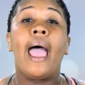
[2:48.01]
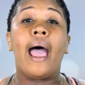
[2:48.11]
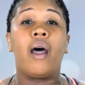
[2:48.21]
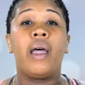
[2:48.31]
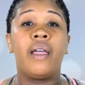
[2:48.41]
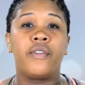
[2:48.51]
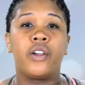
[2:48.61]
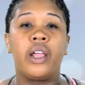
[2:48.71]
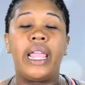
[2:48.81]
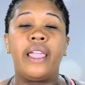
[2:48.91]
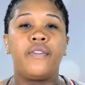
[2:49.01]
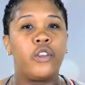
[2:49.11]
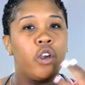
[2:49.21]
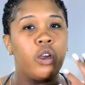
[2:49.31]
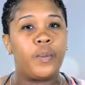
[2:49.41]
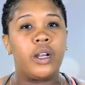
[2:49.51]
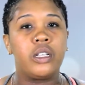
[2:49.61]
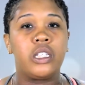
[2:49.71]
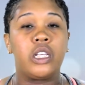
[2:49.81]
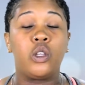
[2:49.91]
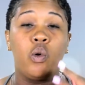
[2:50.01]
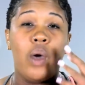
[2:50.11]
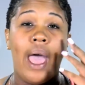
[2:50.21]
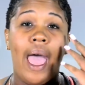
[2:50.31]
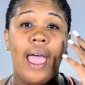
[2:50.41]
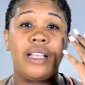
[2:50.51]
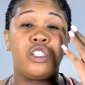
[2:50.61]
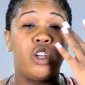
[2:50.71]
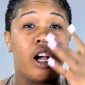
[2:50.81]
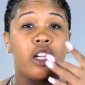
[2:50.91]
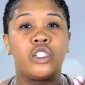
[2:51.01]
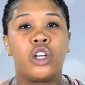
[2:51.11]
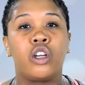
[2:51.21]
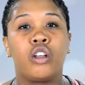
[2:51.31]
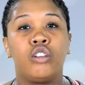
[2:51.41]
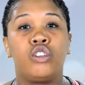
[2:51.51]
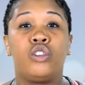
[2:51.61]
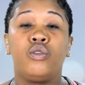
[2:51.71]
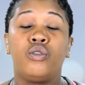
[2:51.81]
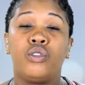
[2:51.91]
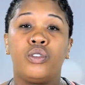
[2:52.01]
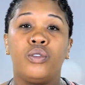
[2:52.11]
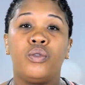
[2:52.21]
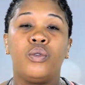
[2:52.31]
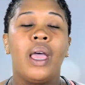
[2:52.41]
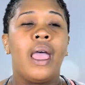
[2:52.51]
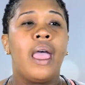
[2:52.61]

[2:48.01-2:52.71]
However, if you're a person who has dark circles due to